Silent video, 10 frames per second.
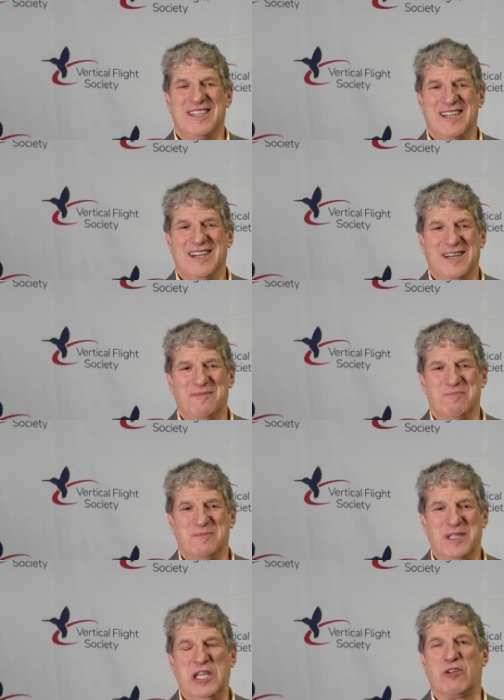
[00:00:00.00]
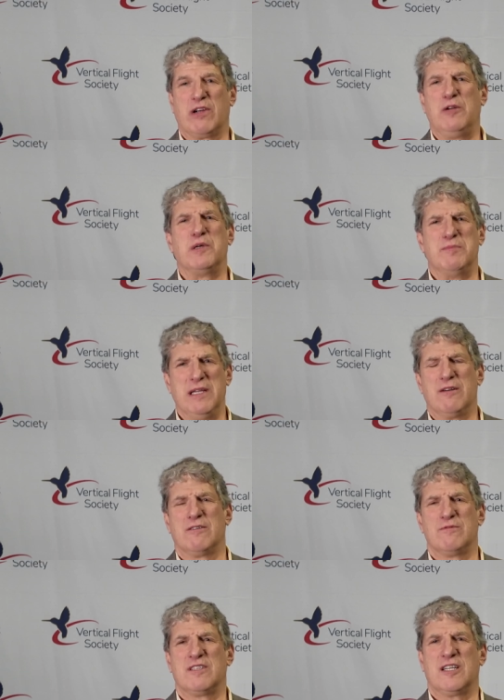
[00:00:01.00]
Um, he agreed with me
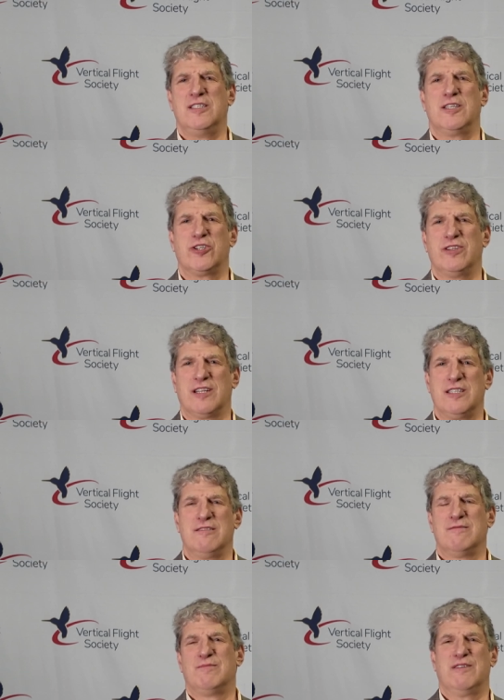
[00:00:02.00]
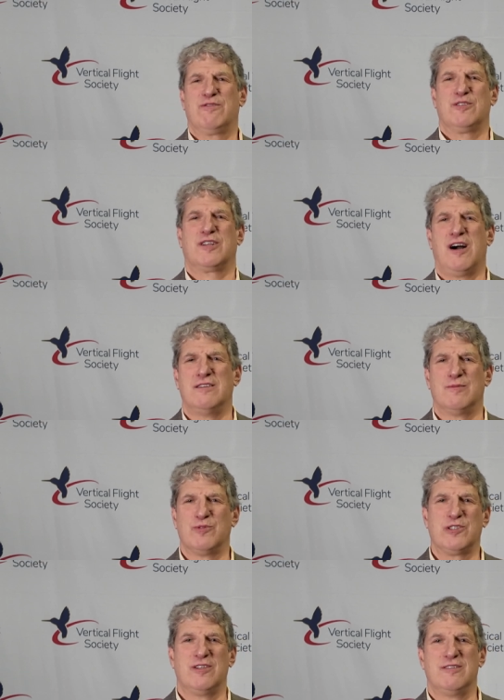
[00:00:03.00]
on the condition that I, my first column
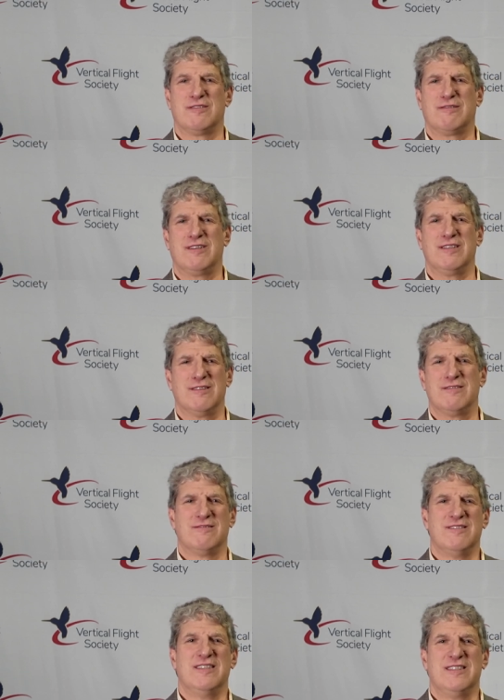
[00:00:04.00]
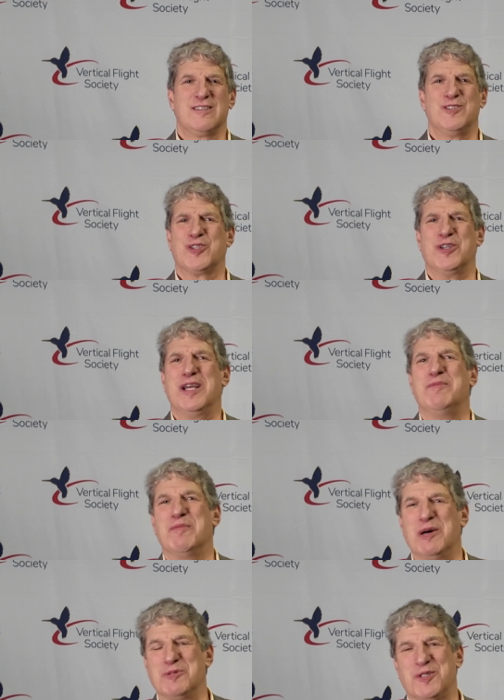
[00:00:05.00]
was on the thing that concerned him the
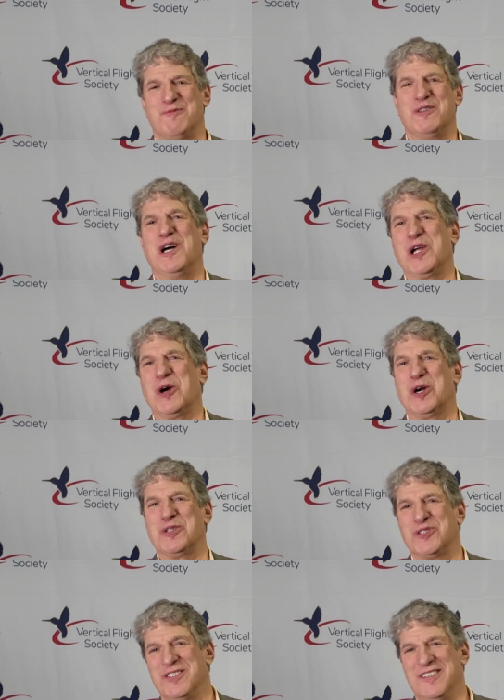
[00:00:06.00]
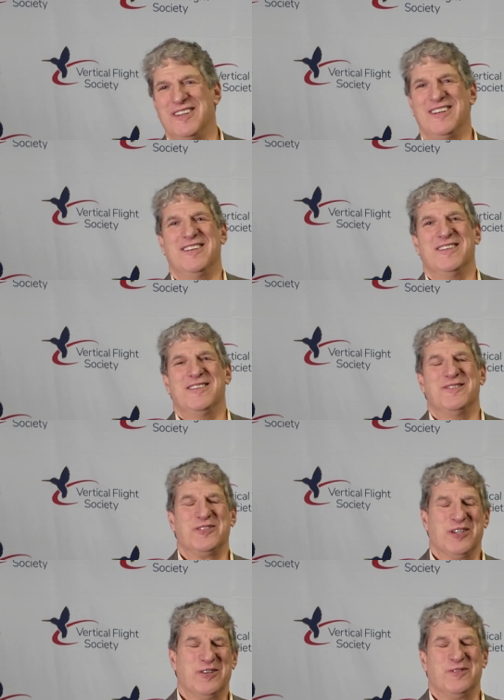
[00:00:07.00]
most, flying cars.
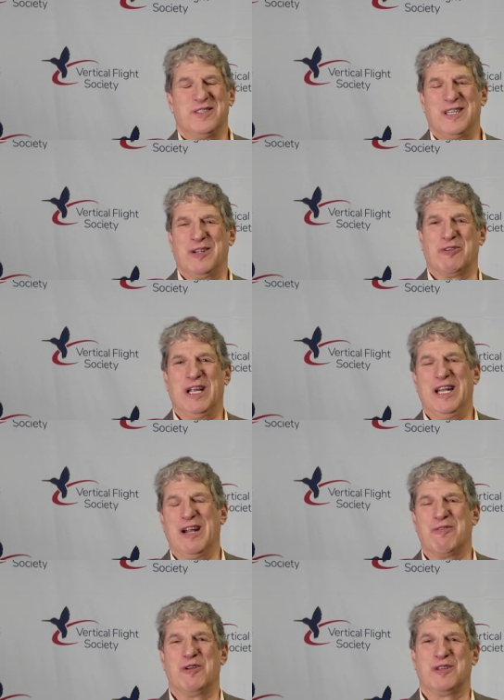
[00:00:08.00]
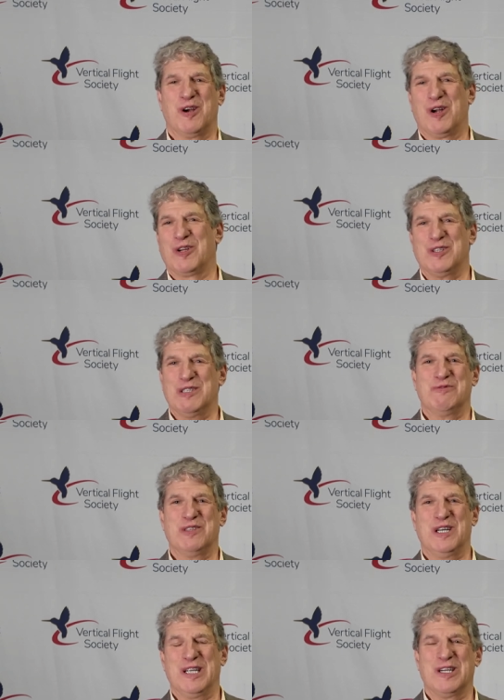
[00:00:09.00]
So I agreed and I wrote the article on
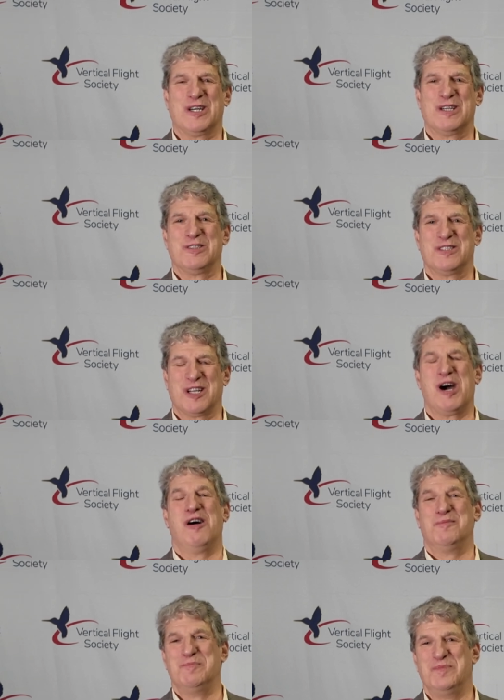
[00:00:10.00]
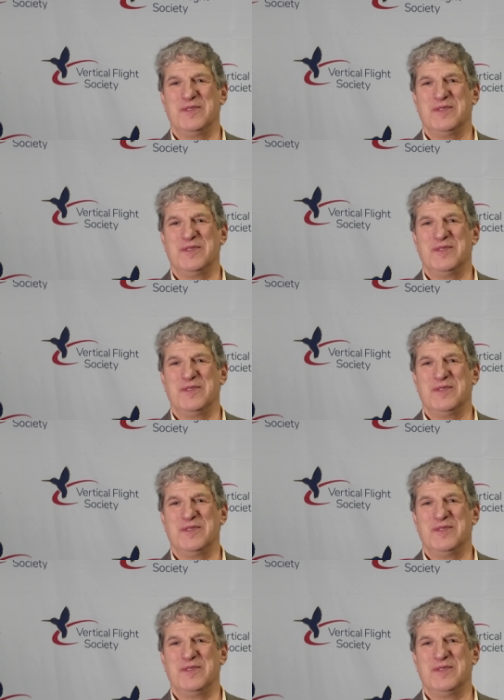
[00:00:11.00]
flying cars, the column.